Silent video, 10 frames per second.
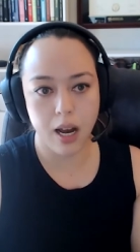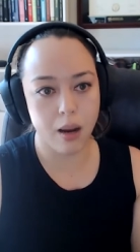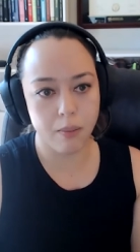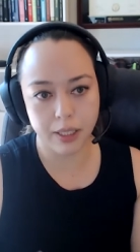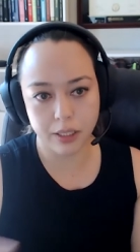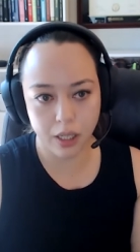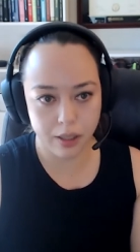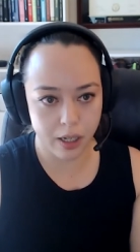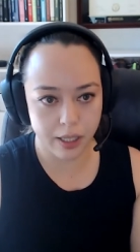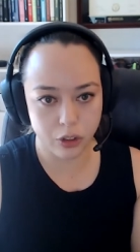uh, based on
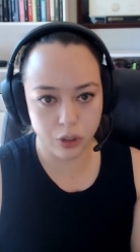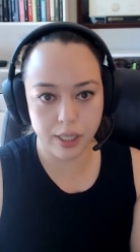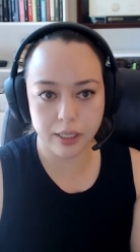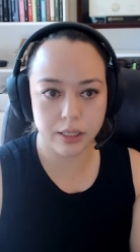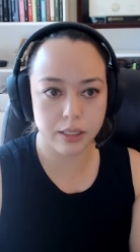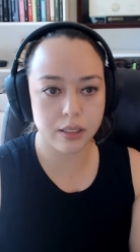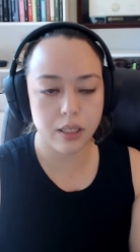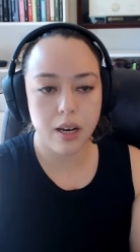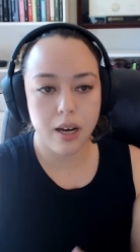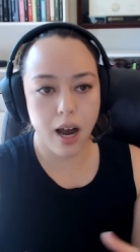their interests.
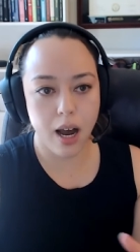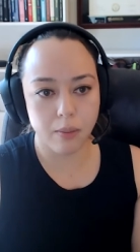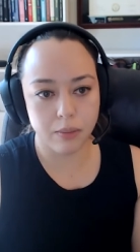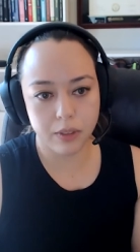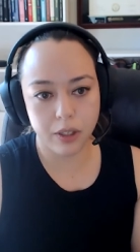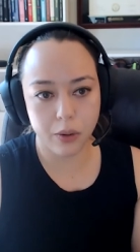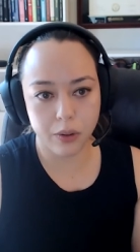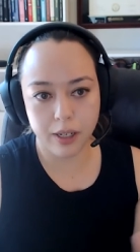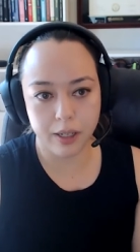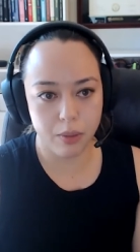Um, you know,
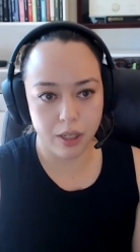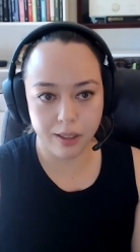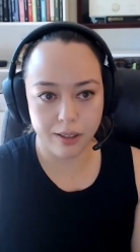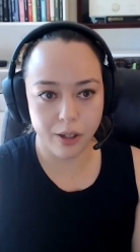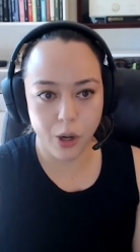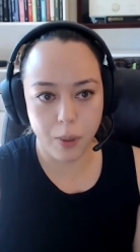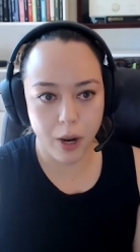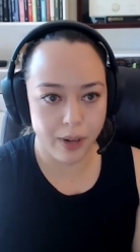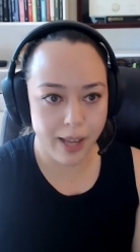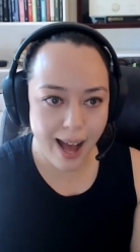they can be, you know,
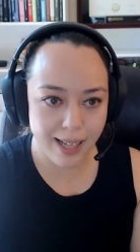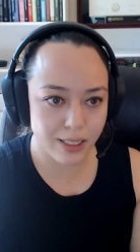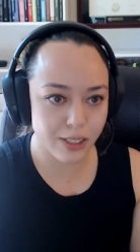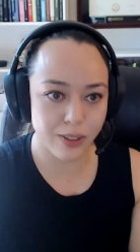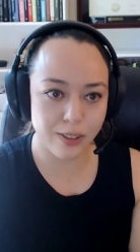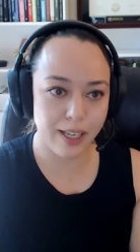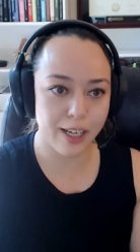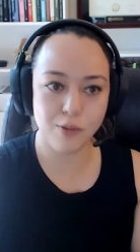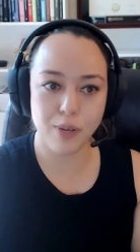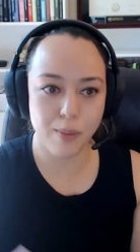about cats or they
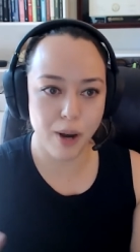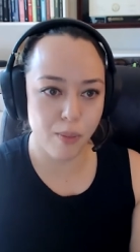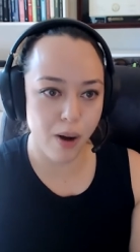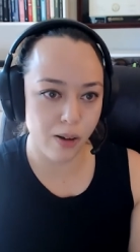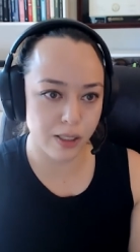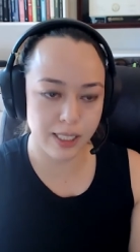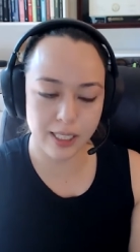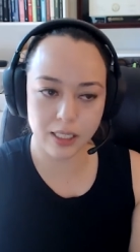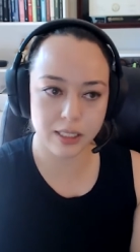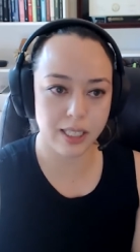can be about
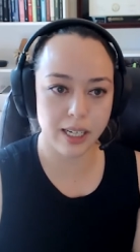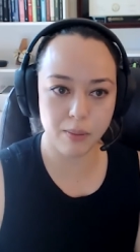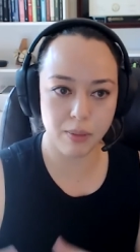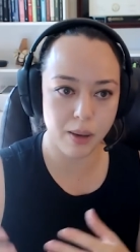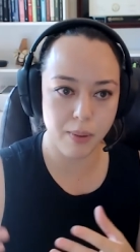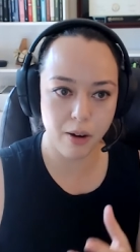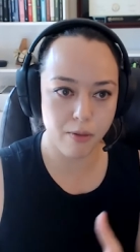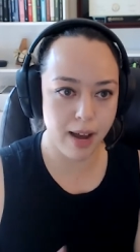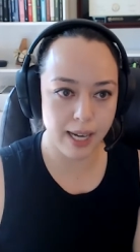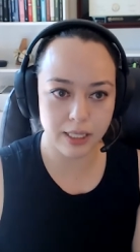politics, they can be about
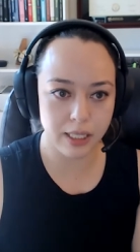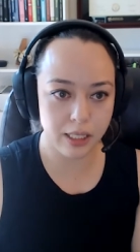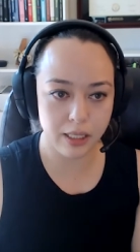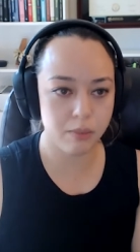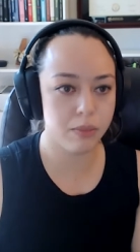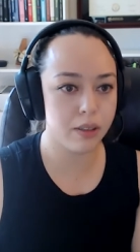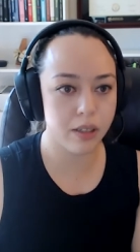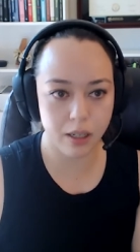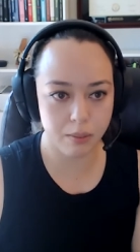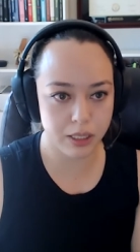vaccines vaccine
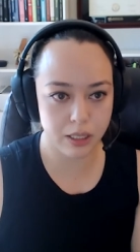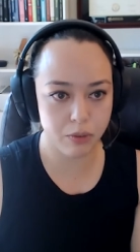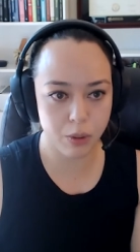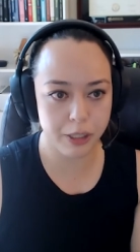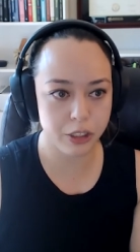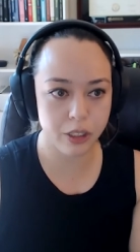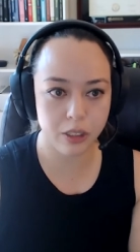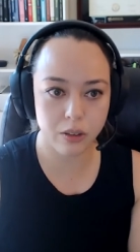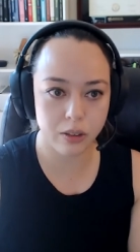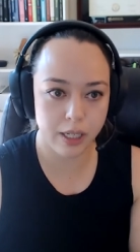uh,
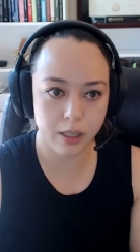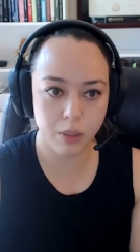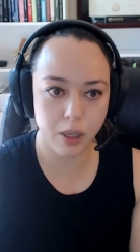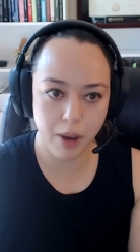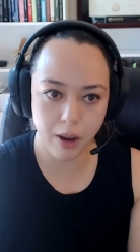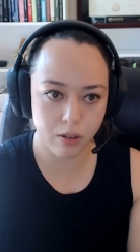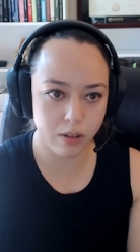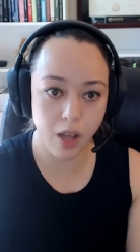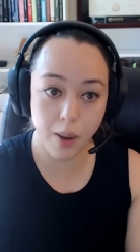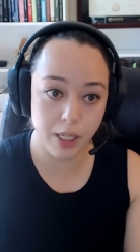misinformation or they can be about
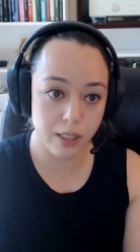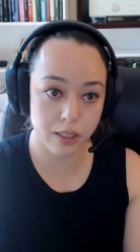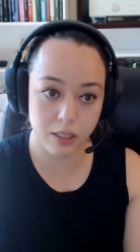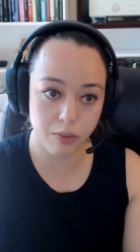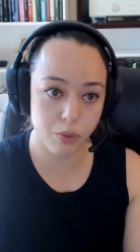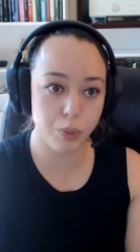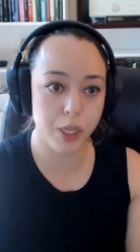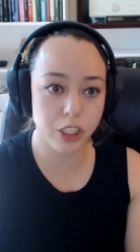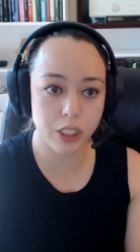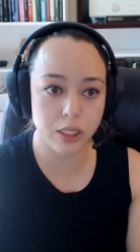climate
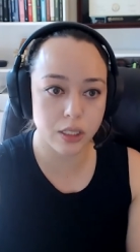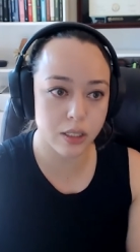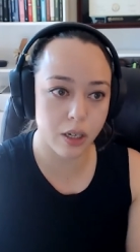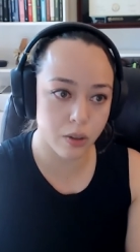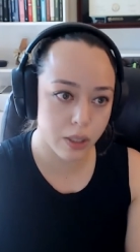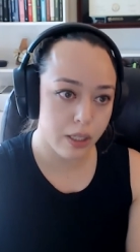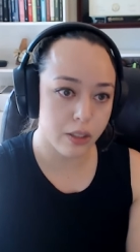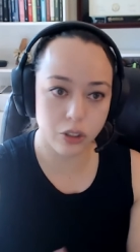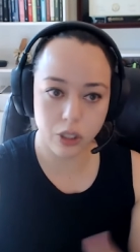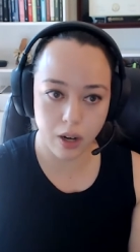disinformation. So
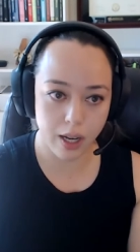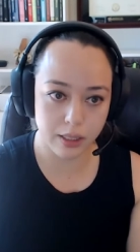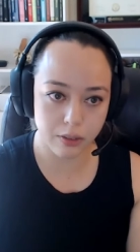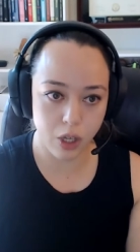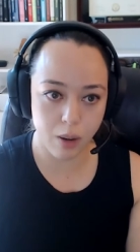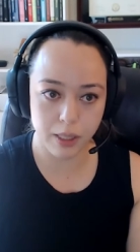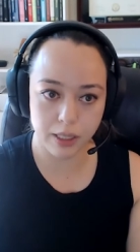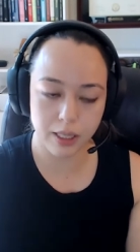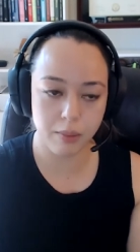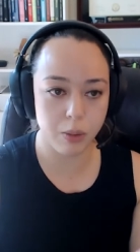there's all kinds of
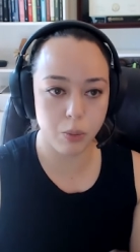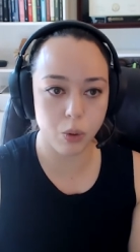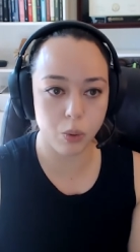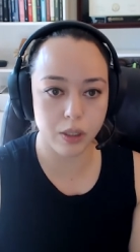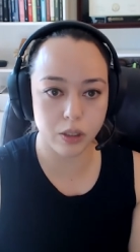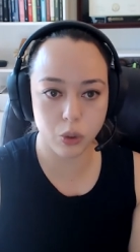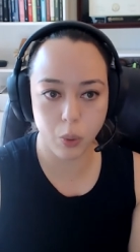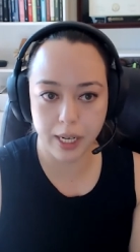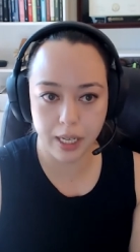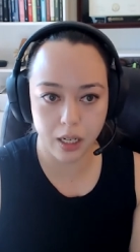topics that people will
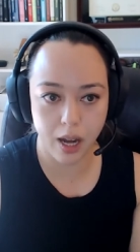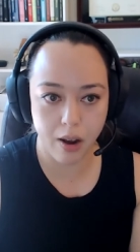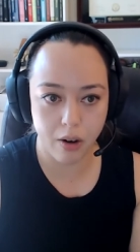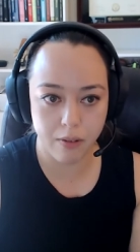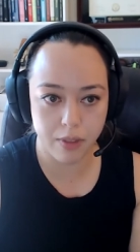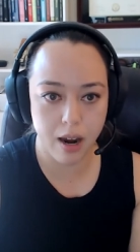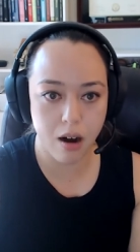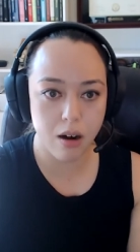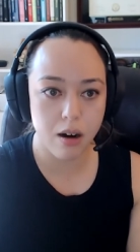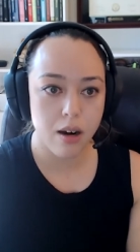join in and out of
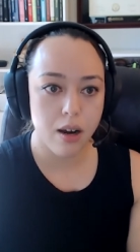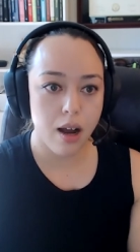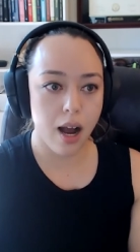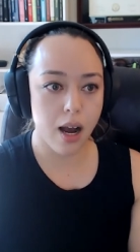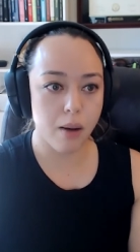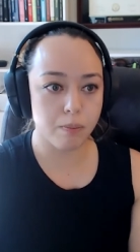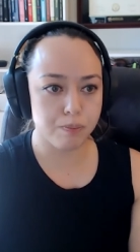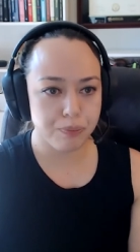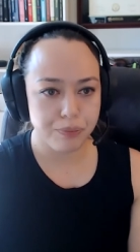there. Um,